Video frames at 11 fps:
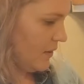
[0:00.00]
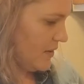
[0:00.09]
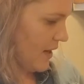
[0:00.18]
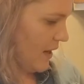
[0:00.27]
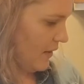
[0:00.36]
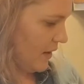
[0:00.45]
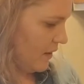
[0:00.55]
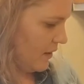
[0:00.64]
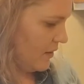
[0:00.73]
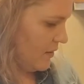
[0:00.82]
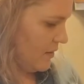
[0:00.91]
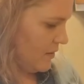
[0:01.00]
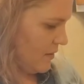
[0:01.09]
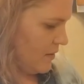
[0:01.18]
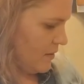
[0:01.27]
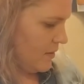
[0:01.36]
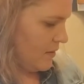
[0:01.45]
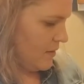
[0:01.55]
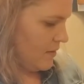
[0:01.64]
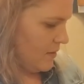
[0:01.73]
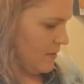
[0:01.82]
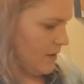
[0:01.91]
is that like
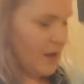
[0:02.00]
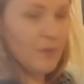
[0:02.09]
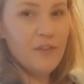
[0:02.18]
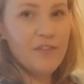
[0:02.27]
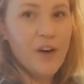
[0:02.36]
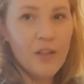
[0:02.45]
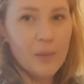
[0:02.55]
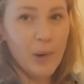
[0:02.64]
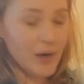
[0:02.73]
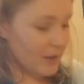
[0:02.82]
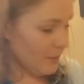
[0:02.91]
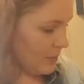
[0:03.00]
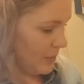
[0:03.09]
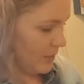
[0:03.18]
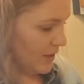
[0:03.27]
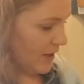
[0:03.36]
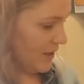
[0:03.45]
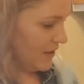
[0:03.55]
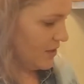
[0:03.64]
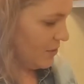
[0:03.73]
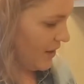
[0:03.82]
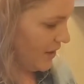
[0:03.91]
it will fall apart when people cut
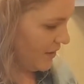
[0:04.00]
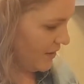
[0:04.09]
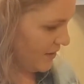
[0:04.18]
into it.